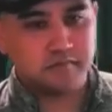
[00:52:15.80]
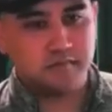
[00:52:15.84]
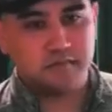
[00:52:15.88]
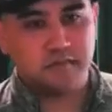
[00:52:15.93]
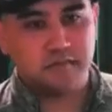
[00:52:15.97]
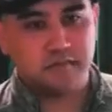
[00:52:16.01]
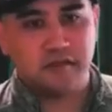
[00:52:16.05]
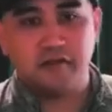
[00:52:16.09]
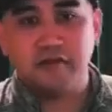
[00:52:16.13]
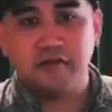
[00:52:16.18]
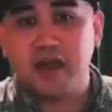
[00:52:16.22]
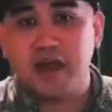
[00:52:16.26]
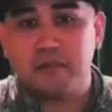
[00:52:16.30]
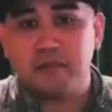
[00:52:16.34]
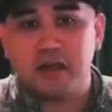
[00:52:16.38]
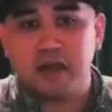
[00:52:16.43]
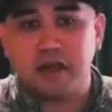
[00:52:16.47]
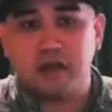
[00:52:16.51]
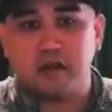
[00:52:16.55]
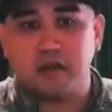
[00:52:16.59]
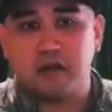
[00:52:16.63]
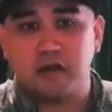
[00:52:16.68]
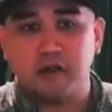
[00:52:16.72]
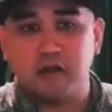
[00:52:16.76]
they're not
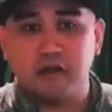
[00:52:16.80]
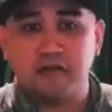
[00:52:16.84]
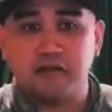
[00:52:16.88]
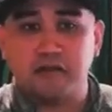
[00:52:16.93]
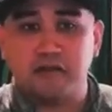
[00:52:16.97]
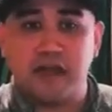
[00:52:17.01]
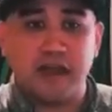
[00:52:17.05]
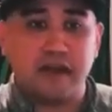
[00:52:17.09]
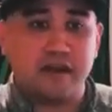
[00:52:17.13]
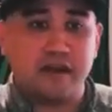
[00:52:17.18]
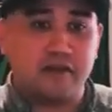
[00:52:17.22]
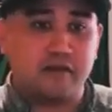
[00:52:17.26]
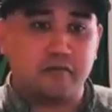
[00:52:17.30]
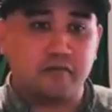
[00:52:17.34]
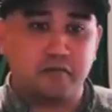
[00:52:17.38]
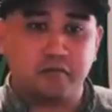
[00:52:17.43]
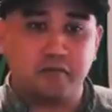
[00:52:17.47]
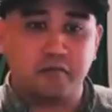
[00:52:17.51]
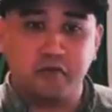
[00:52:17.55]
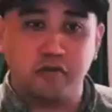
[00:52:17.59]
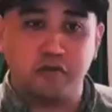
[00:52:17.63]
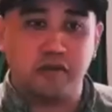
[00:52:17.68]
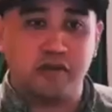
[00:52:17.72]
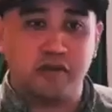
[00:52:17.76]
my cards. I
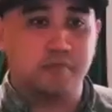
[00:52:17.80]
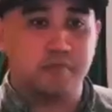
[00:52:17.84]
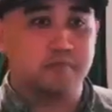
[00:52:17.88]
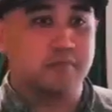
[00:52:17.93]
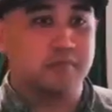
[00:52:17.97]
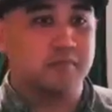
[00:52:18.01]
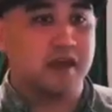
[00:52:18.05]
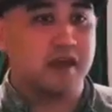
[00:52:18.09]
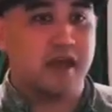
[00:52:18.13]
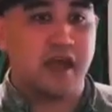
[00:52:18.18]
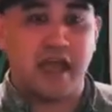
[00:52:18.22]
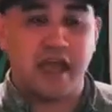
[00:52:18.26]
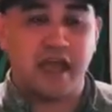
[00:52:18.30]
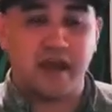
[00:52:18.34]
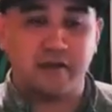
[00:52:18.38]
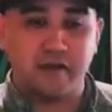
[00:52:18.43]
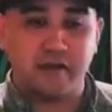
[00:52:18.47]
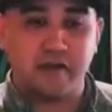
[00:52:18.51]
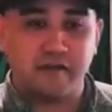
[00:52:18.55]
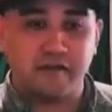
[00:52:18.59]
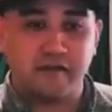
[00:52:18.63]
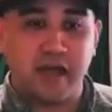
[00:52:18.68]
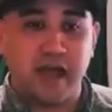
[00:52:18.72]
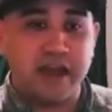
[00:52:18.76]

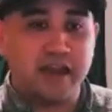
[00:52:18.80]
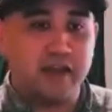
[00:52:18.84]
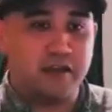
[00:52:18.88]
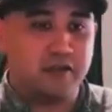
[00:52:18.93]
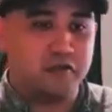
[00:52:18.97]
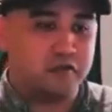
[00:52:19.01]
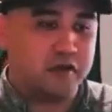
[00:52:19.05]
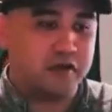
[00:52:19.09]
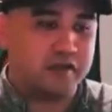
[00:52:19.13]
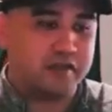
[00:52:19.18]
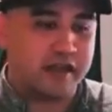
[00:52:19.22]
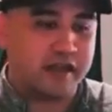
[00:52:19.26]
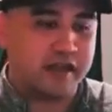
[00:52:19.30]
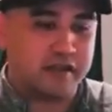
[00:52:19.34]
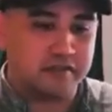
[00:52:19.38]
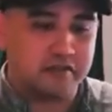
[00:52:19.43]
didn't create